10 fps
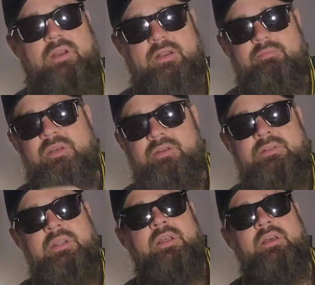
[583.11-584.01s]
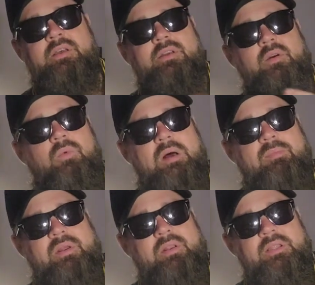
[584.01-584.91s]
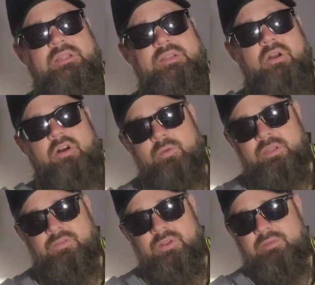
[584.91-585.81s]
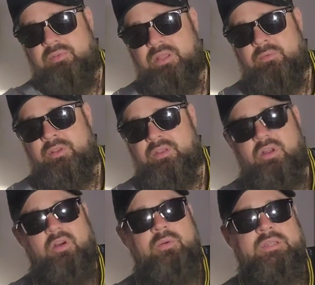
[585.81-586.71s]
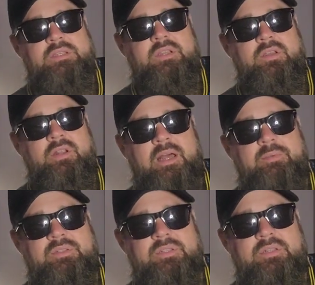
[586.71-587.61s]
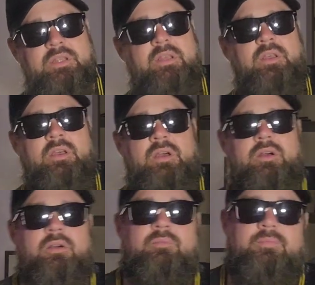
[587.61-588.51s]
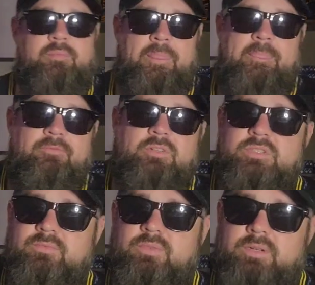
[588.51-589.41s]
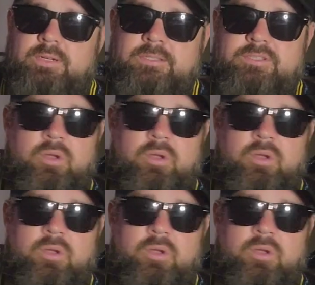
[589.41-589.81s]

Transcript: A wah pedal is always fun to play with and always a good option for soloing and everything like